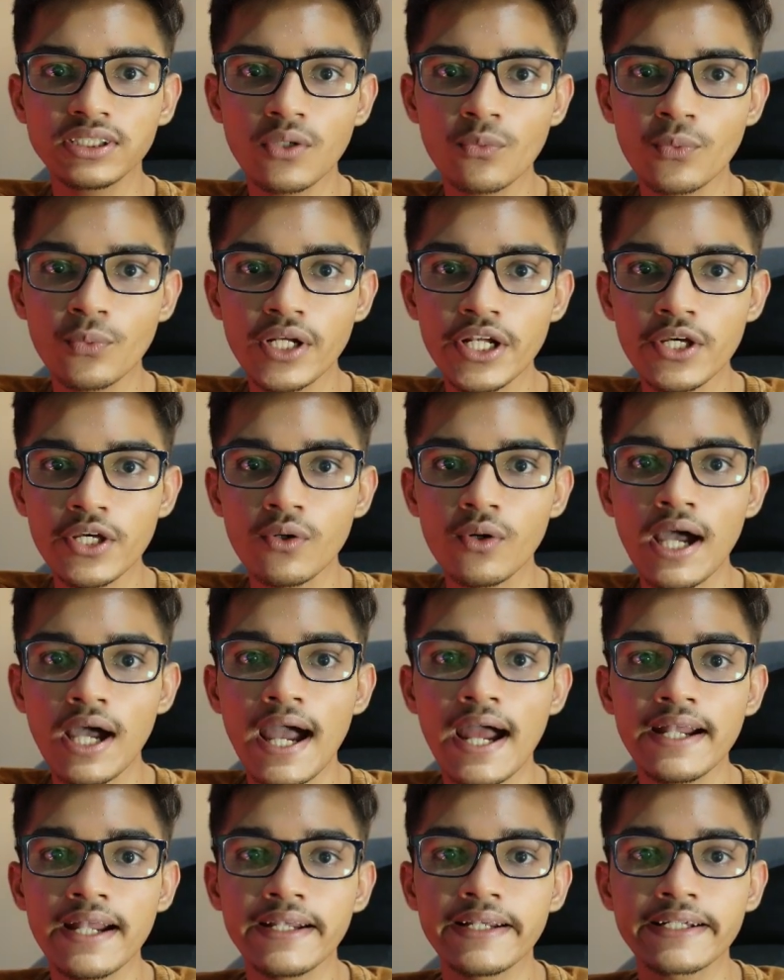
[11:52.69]
the video
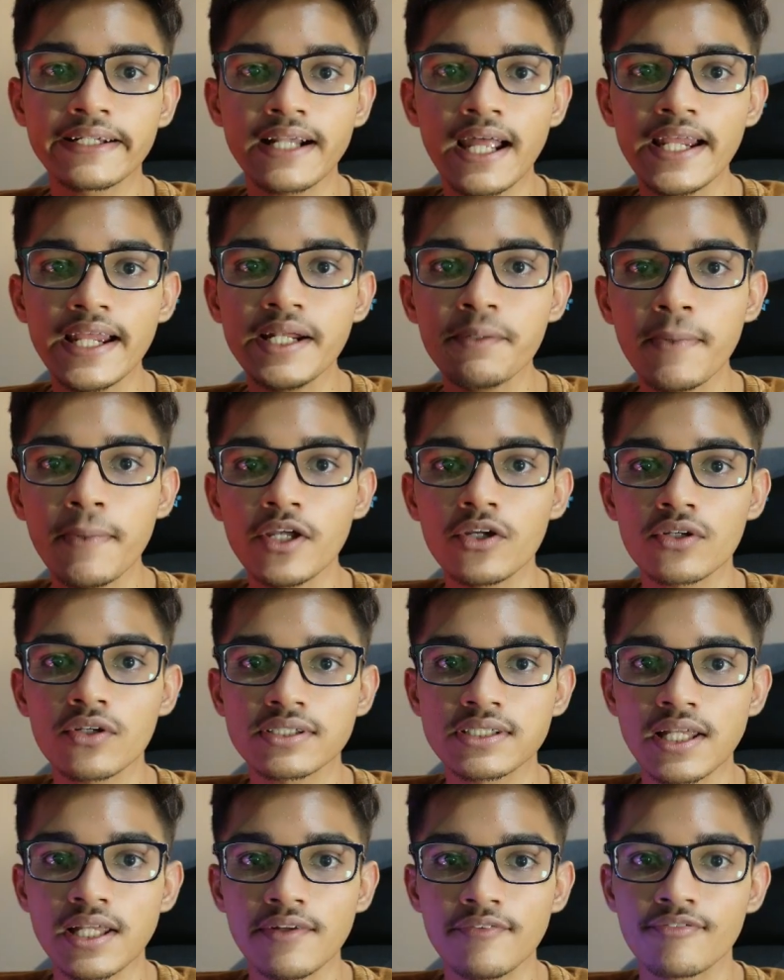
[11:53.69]
and try it by
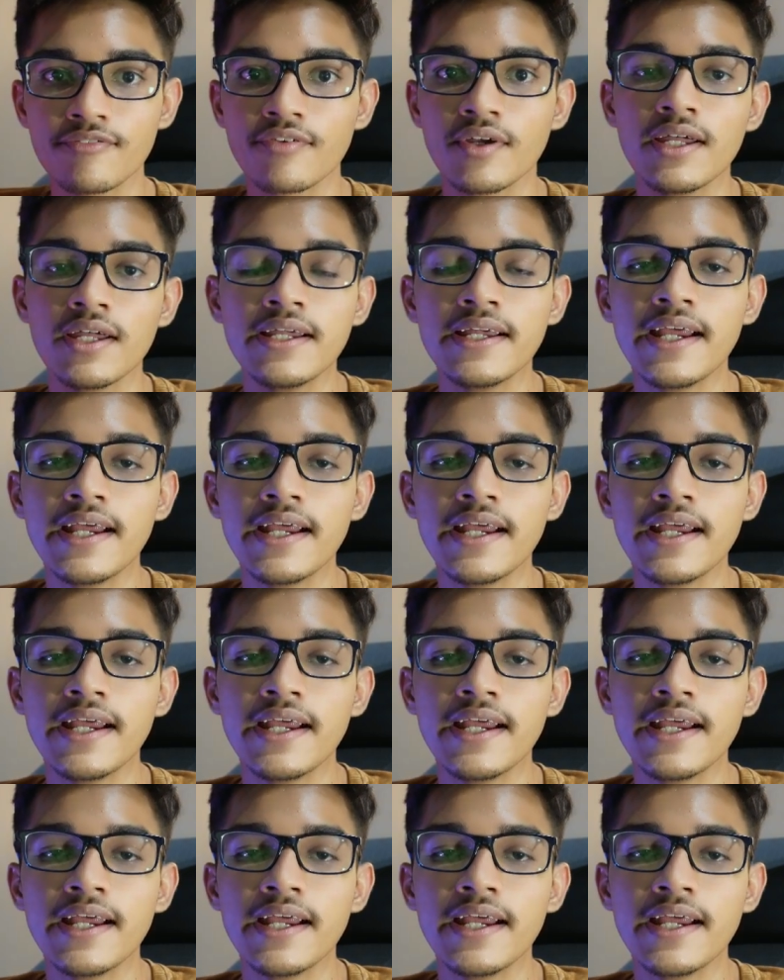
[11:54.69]
yourself.